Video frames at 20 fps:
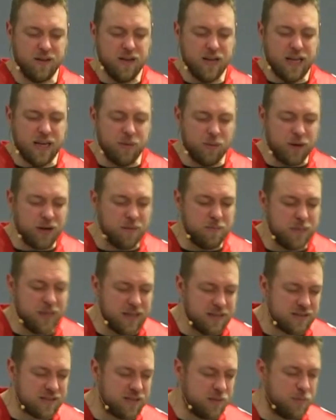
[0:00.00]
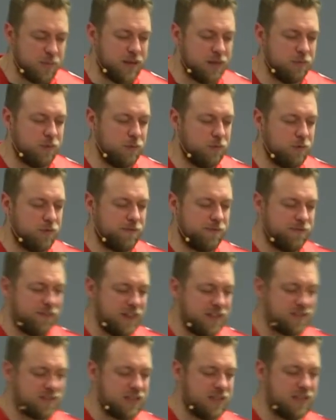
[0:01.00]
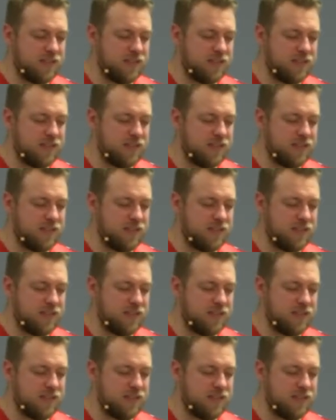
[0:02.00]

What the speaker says: and what it means to be, when we're feasting,